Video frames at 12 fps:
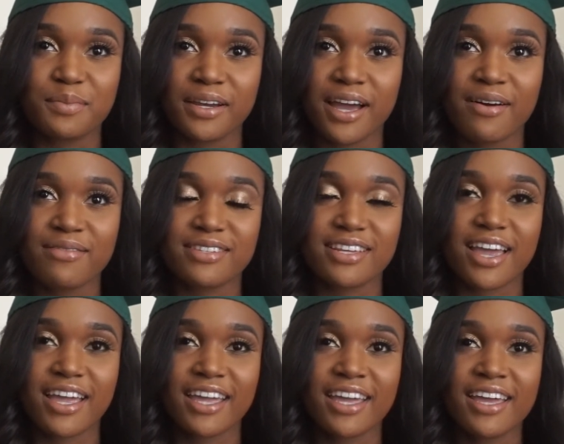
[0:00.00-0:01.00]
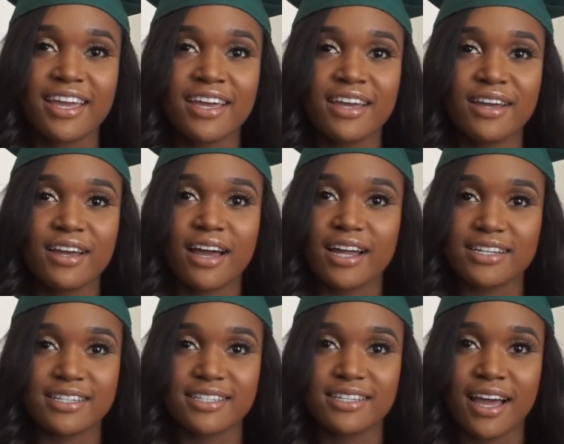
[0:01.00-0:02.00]
but I was like, I
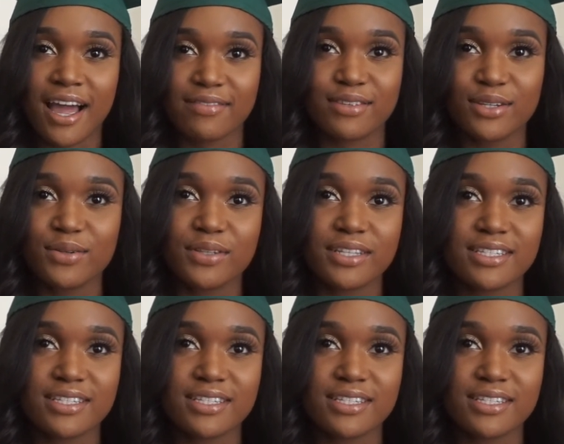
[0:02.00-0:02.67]
have to do it.